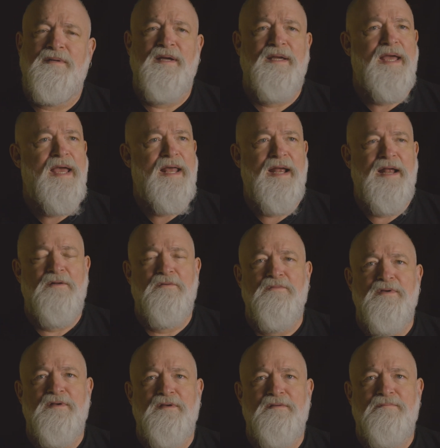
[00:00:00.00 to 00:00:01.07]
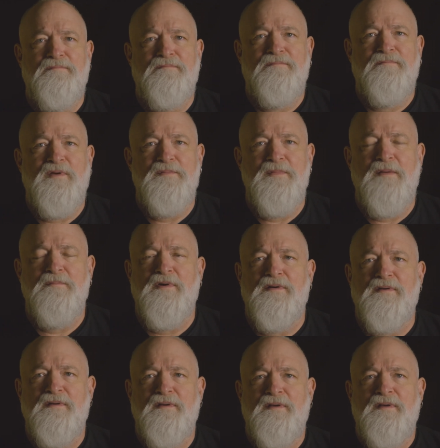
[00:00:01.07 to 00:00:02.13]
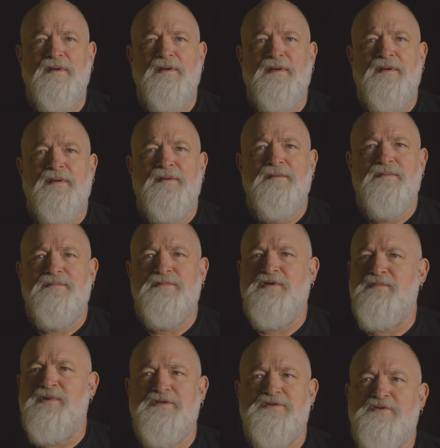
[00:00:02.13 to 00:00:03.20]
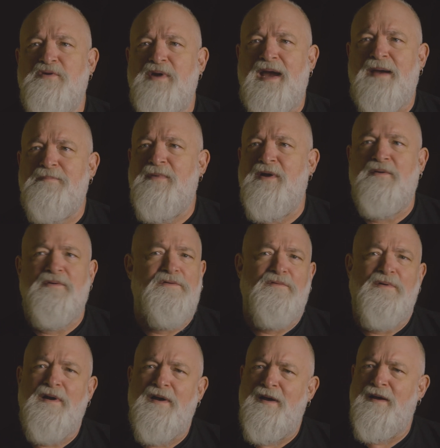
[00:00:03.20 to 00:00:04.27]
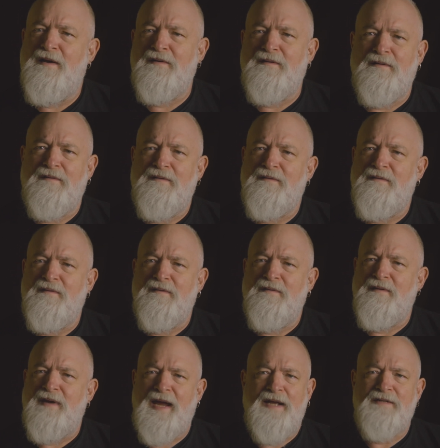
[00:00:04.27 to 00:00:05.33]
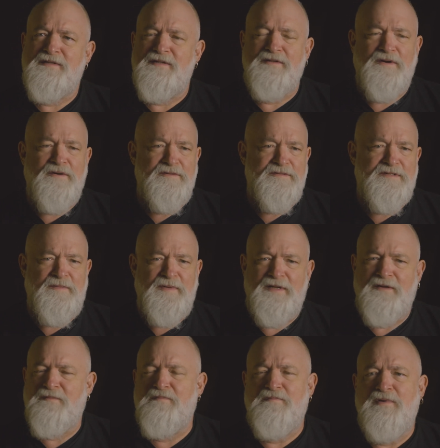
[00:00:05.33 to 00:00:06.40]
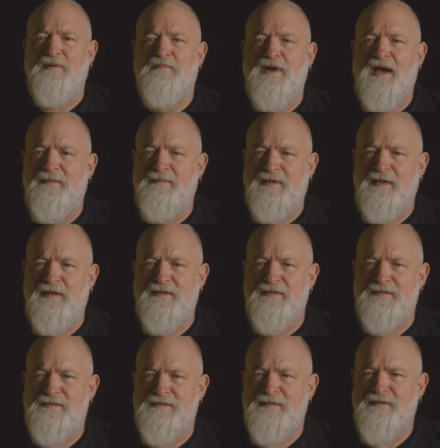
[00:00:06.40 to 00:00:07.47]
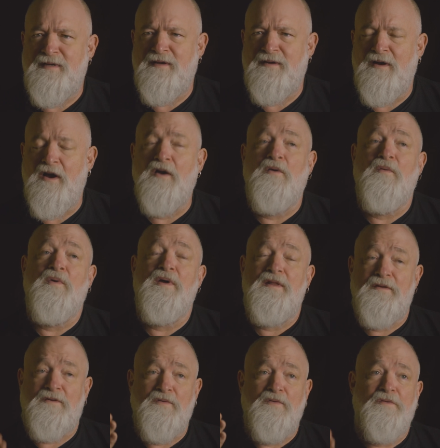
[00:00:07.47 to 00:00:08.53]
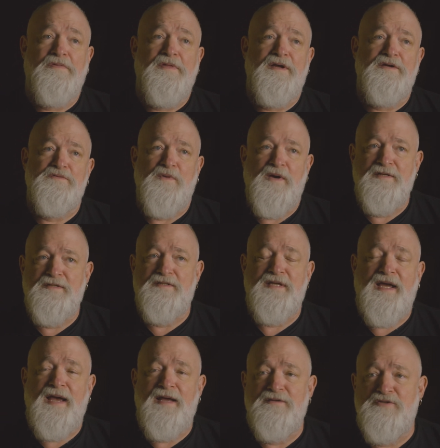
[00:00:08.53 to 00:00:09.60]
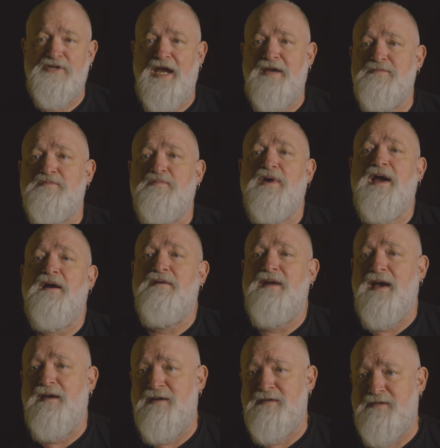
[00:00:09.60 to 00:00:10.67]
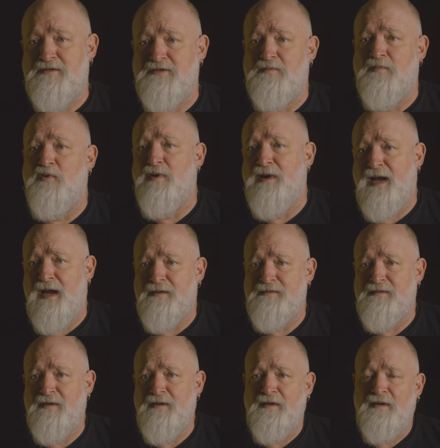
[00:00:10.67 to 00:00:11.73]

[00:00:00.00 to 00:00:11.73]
again, I don't really remember too much crap going wrong or antidotes. I mean, there probably is. Oh, one of the cool things is they had James Brown out as a support act.